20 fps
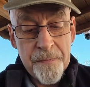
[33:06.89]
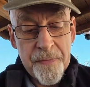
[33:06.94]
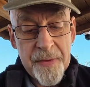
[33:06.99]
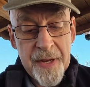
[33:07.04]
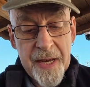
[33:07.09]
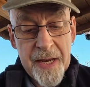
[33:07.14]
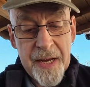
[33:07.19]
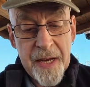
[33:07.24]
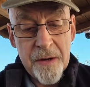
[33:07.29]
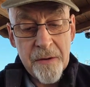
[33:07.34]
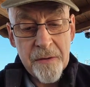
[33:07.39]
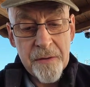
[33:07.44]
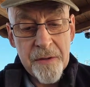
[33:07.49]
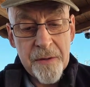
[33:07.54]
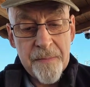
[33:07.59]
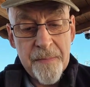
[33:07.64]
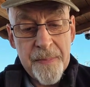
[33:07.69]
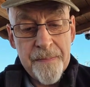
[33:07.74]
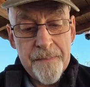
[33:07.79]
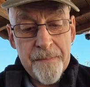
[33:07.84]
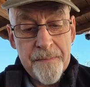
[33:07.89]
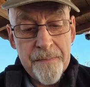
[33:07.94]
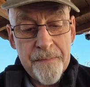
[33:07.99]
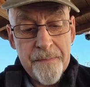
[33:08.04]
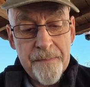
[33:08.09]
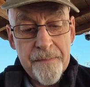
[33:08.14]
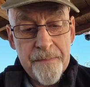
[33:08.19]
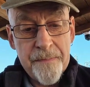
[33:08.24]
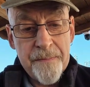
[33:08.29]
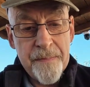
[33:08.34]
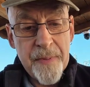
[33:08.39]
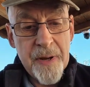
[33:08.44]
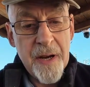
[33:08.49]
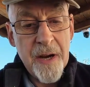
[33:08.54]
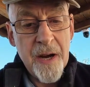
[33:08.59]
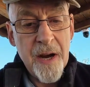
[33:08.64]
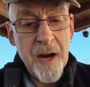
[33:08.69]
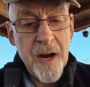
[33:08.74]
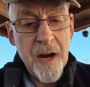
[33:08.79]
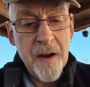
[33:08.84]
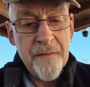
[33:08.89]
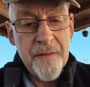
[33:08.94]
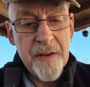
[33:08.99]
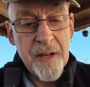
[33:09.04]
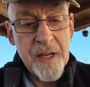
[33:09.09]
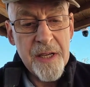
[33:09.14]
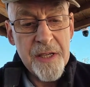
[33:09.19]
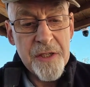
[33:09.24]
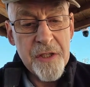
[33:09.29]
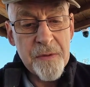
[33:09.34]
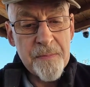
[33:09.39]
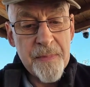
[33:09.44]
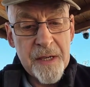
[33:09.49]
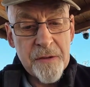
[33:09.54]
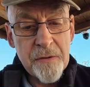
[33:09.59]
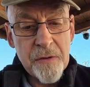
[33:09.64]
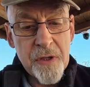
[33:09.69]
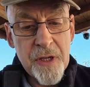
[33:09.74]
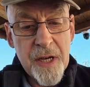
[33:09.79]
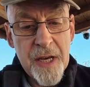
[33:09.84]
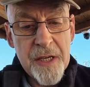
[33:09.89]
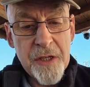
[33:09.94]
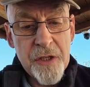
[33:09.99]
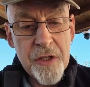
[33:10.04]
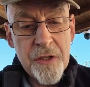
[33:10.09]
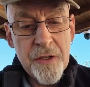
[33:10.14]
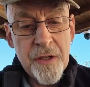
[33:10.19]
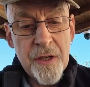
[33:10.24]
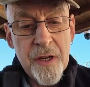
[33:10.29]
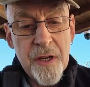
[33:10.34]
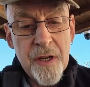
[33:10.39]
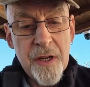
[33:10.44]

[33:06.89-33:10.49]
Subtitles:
Now our village petrol station,